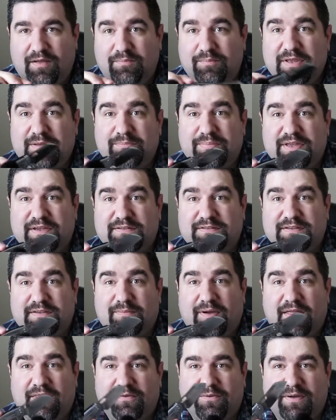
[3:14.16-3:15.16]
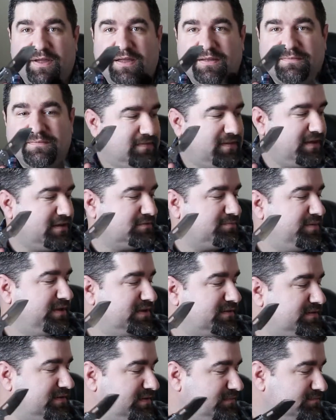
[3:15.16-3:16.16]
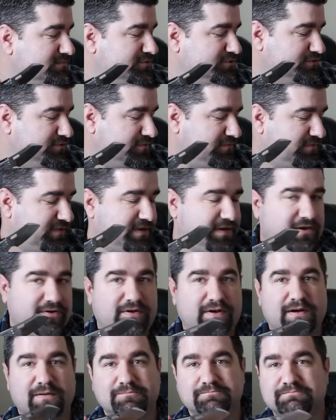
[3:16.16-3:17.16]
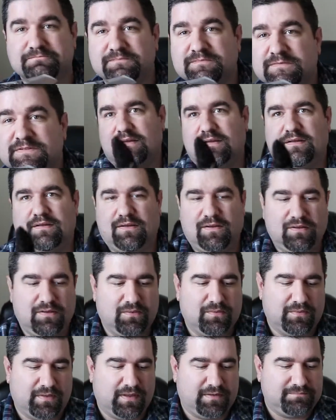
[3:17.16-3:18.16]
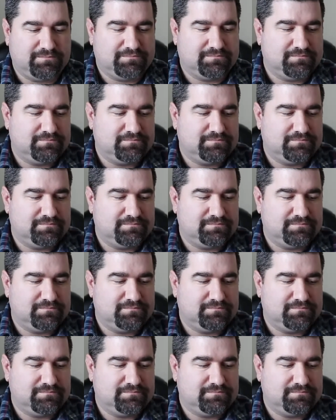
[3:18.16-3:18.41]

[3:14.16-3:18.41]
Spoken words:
Meet Pixie, by the way. Thanks, Pixie. Shooting a video here. Hold on.